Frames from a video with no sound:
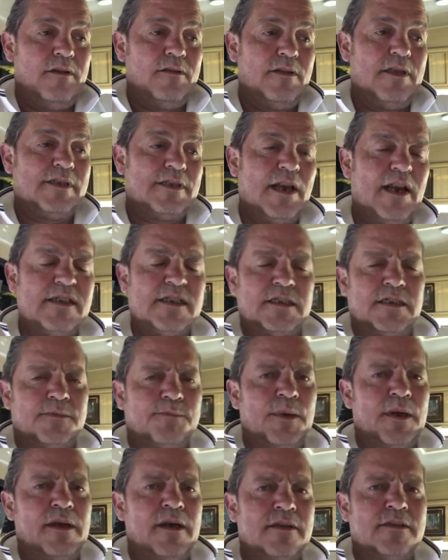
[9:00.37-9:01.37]
There's a lesson
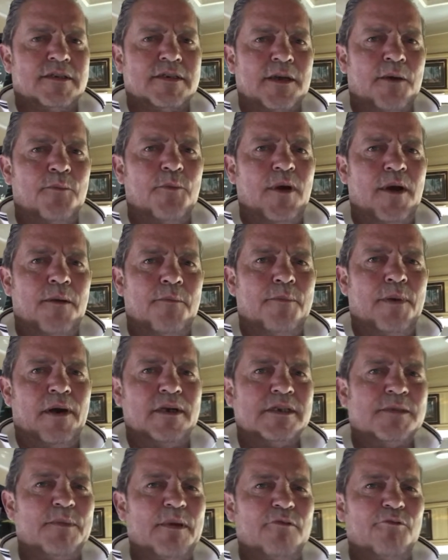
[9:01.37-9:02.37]
to be learned somewhere, but
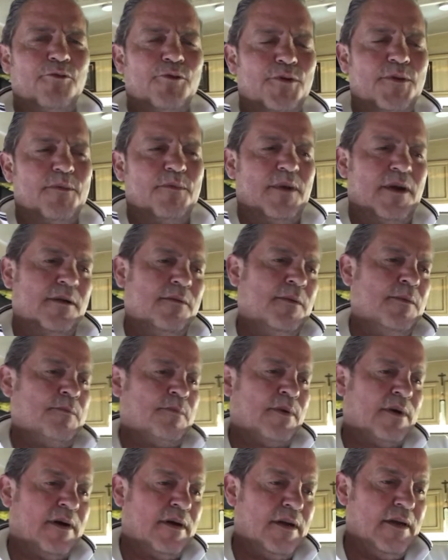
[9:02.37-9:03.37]
it's a bit raw at the moment,
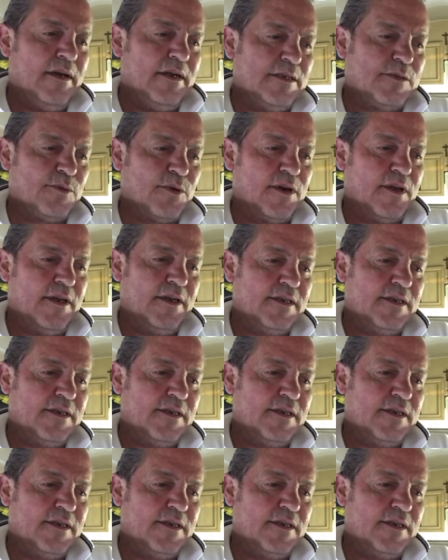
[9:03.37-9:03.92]
but it is what it